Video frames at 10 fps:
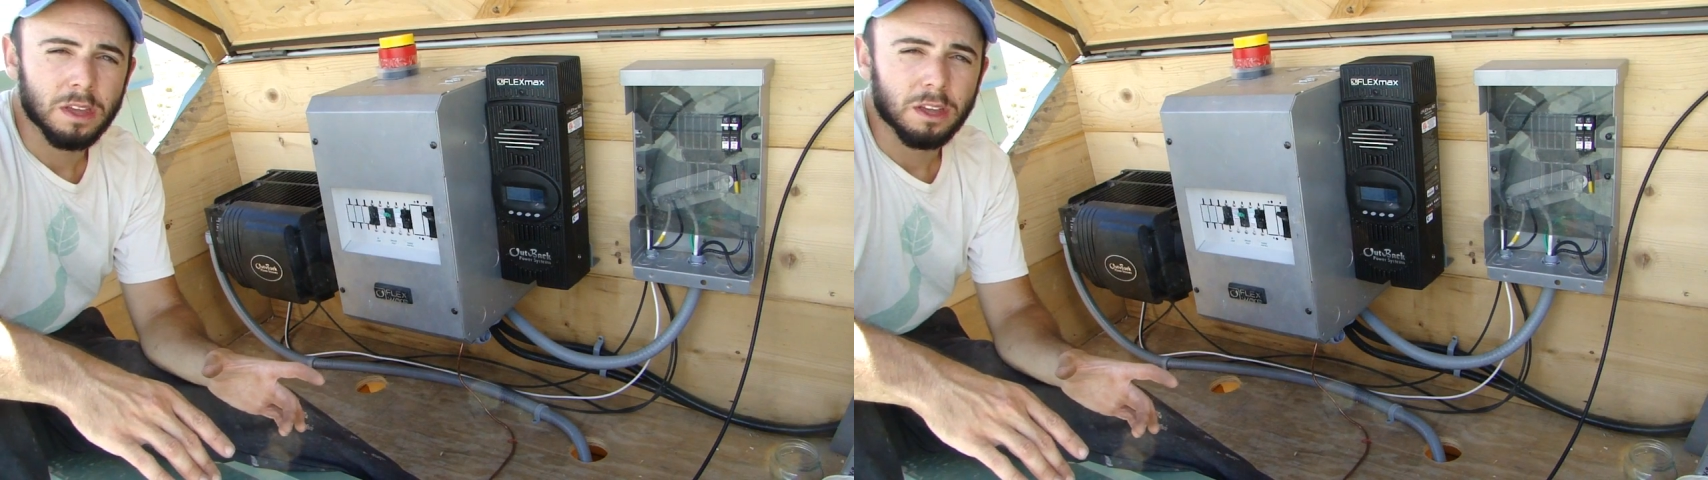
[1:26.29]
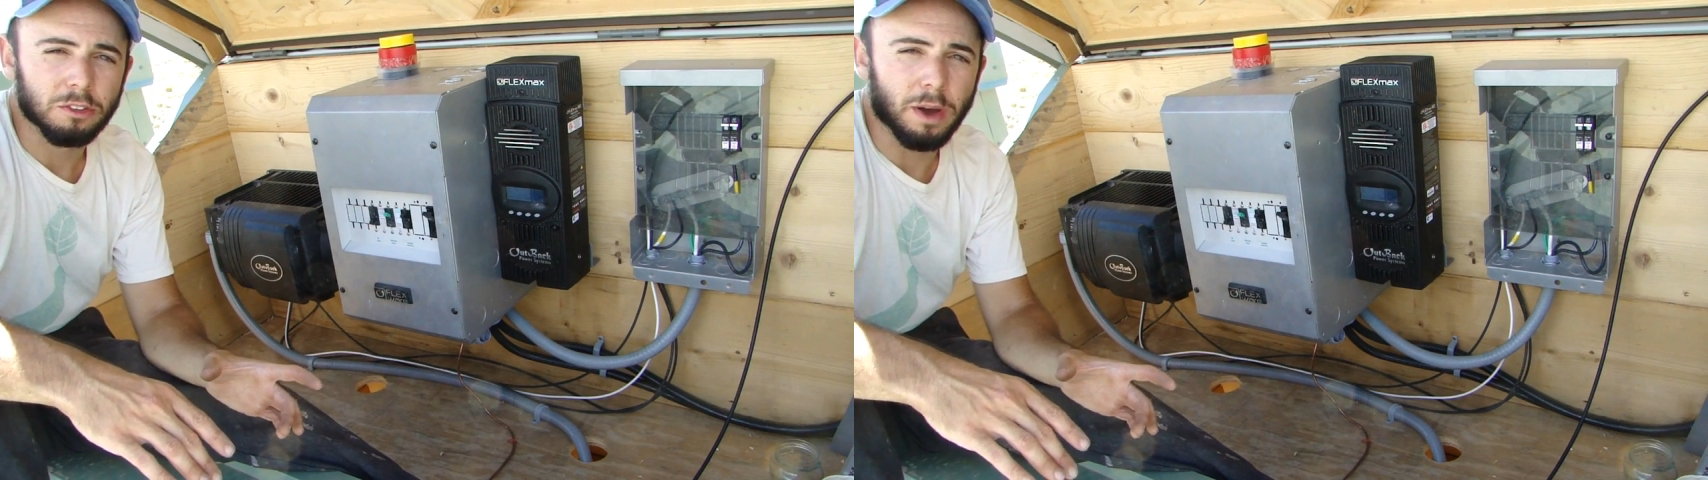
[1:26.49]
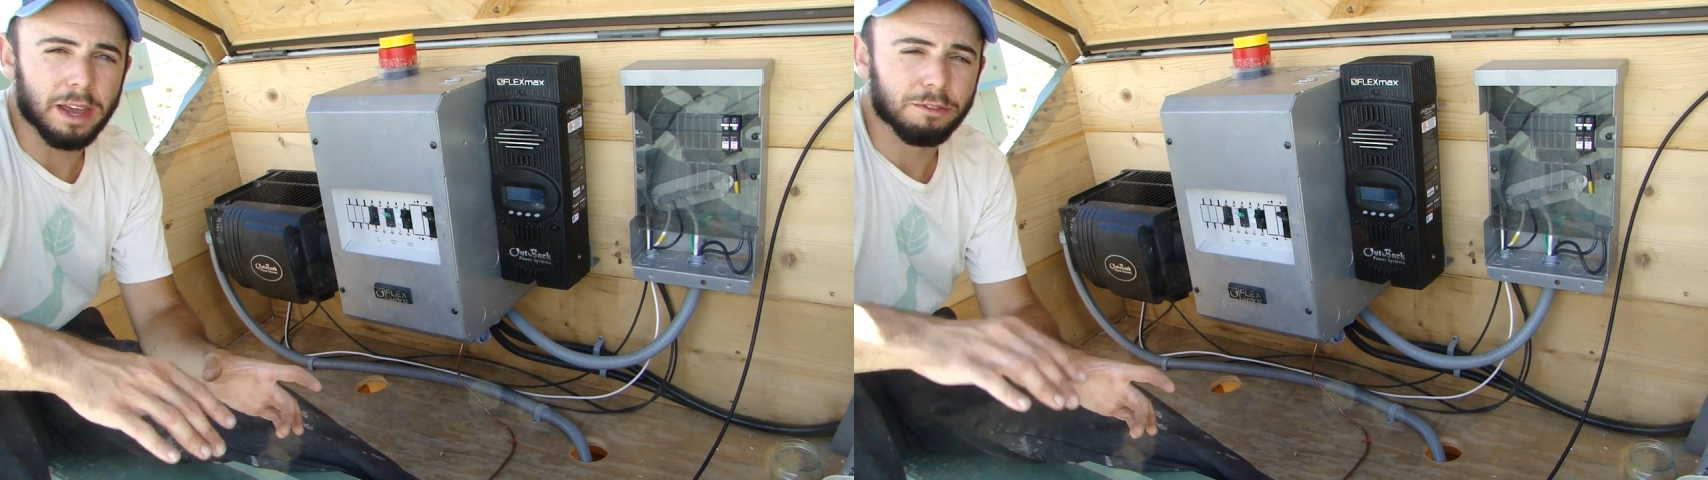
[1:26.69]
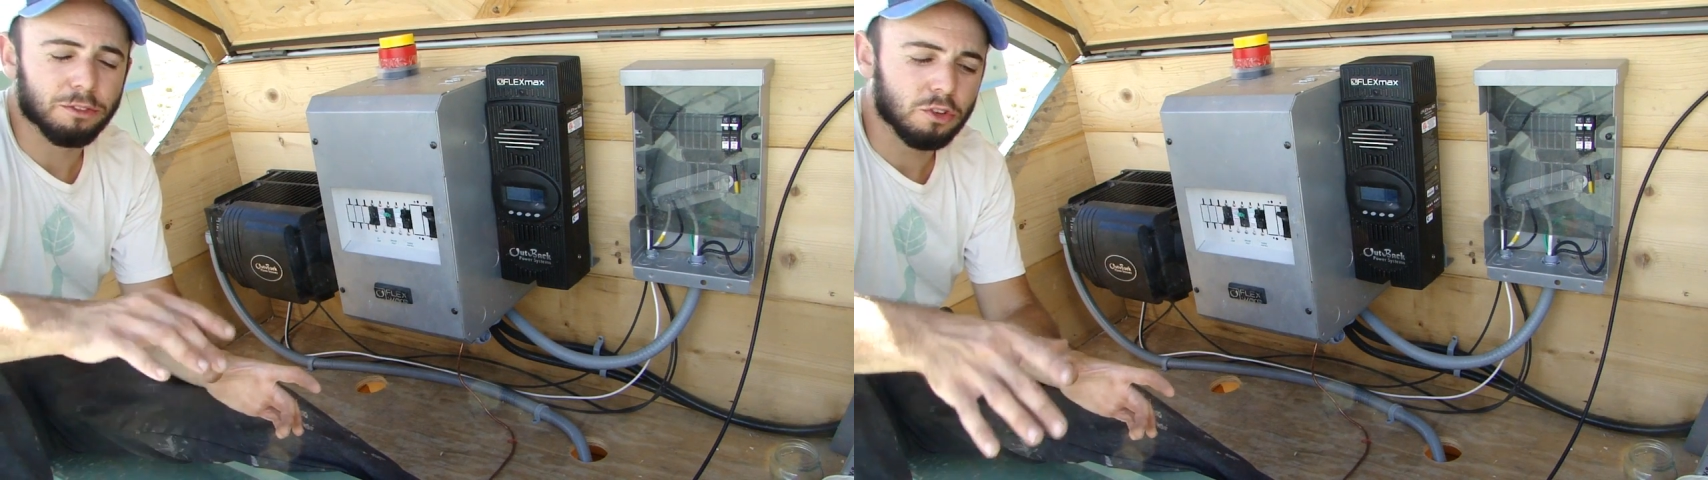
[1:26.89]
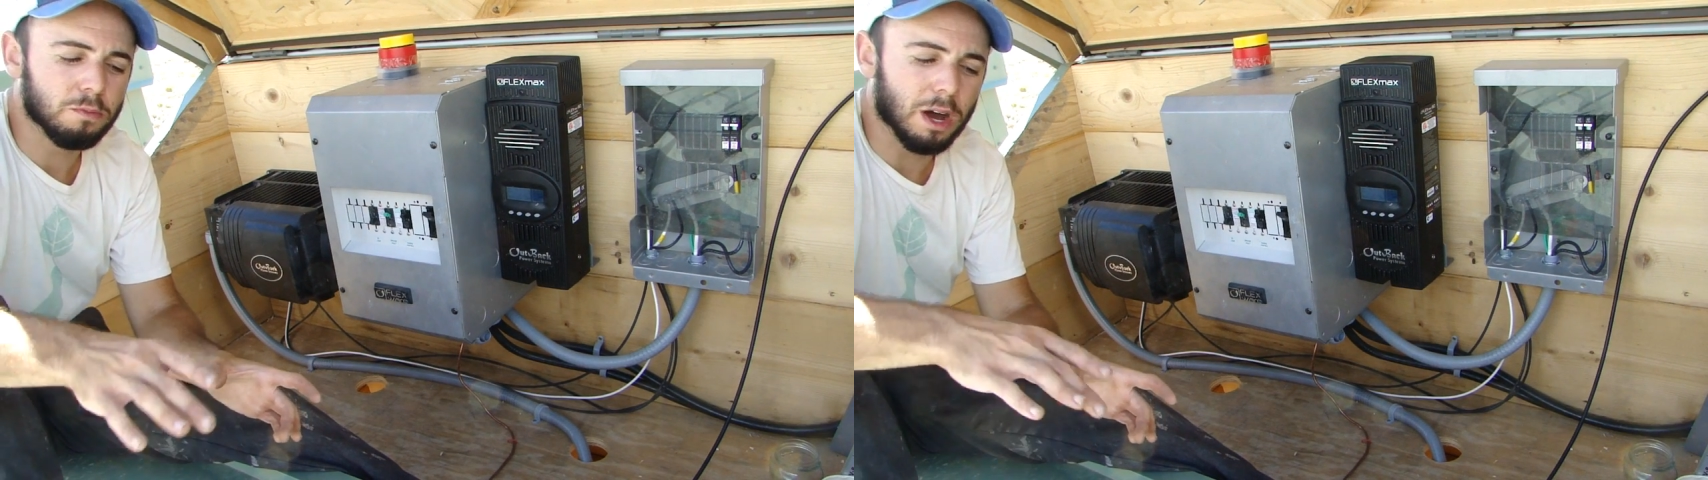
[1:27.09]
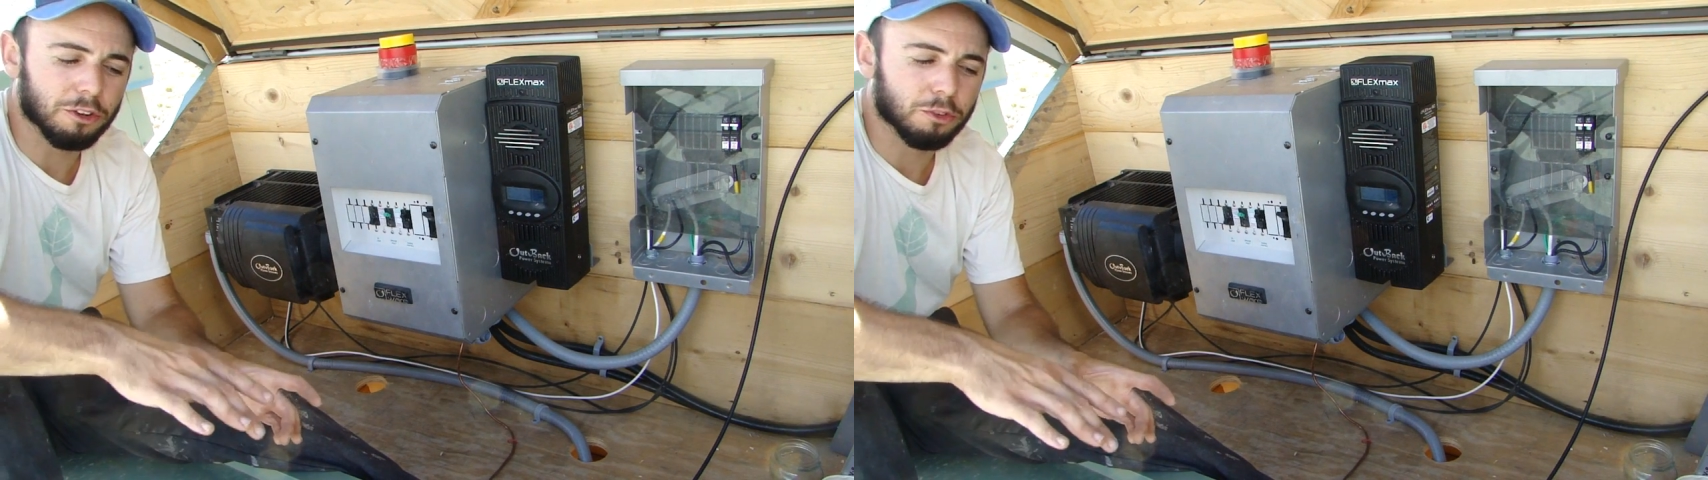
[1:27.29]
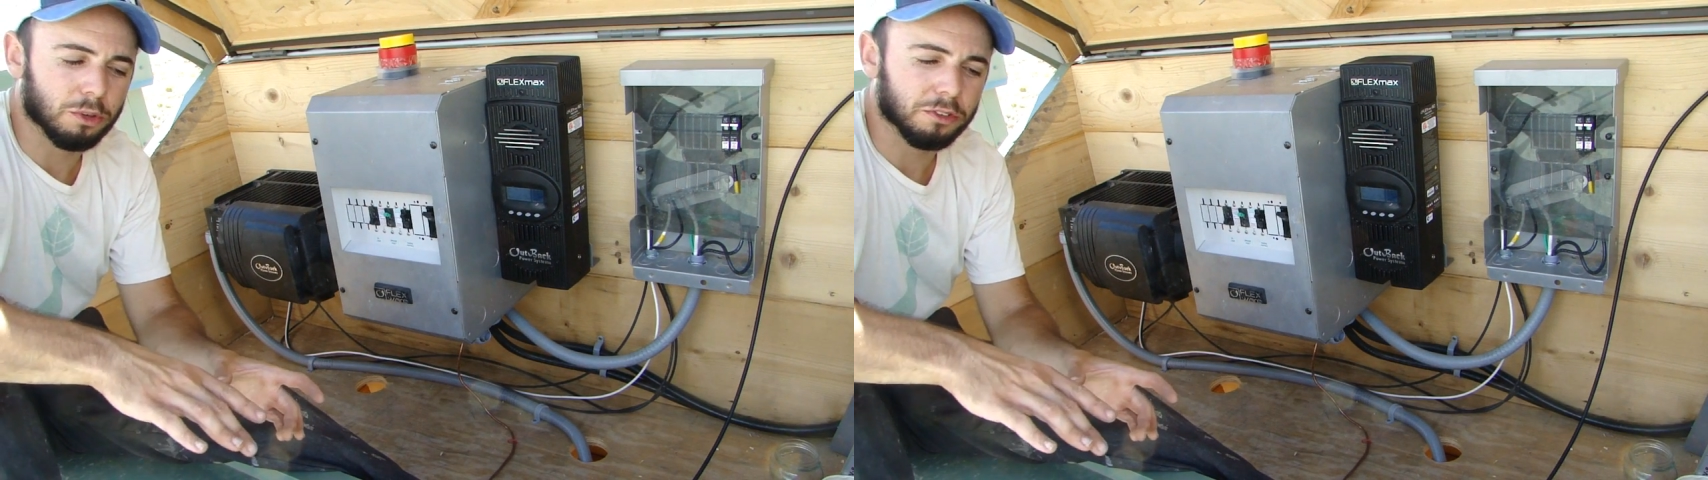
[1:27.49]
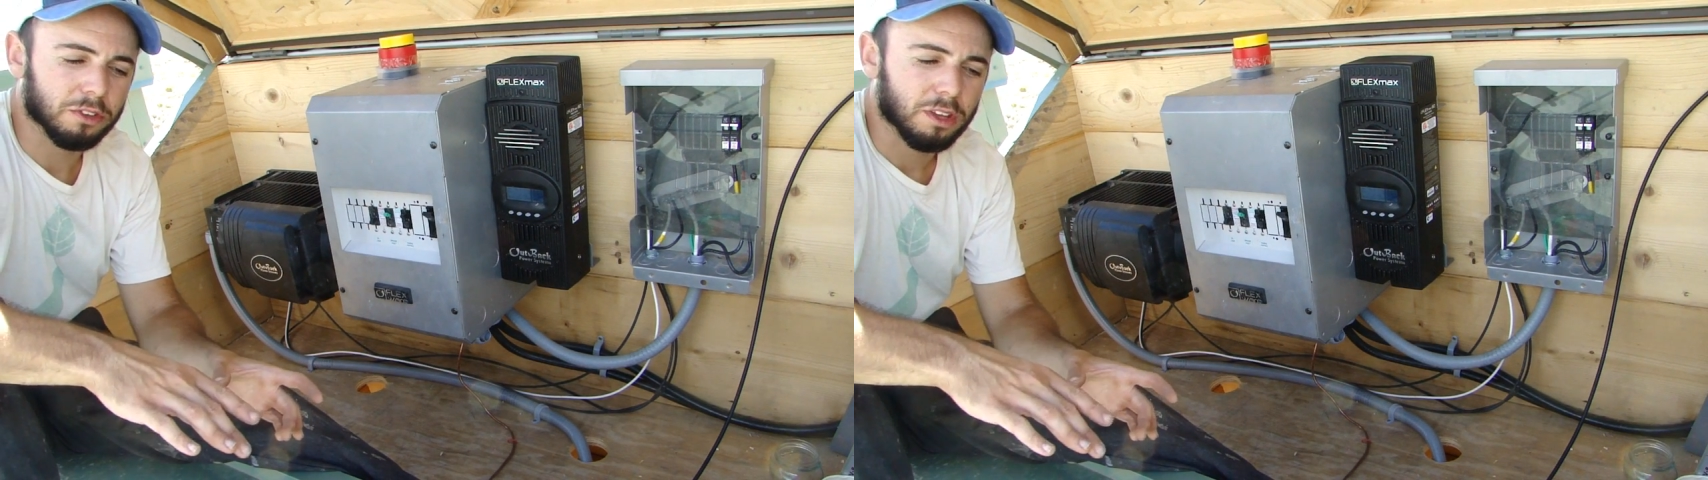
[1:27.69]
So I have two
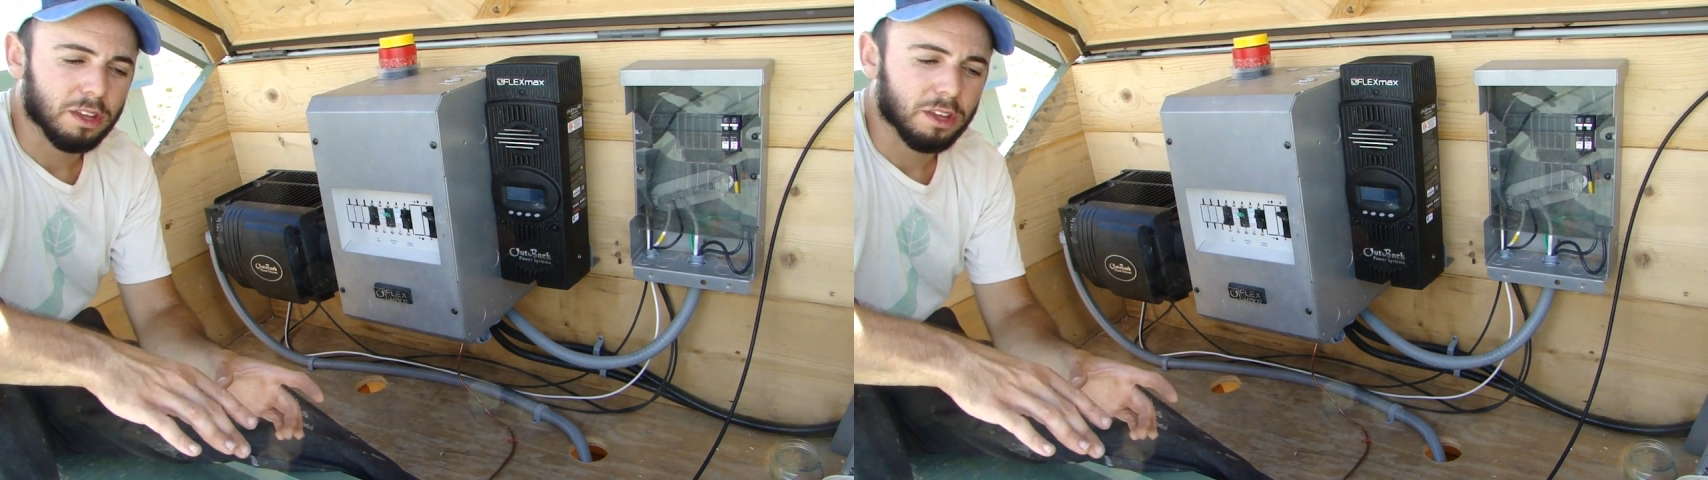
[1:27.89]
modules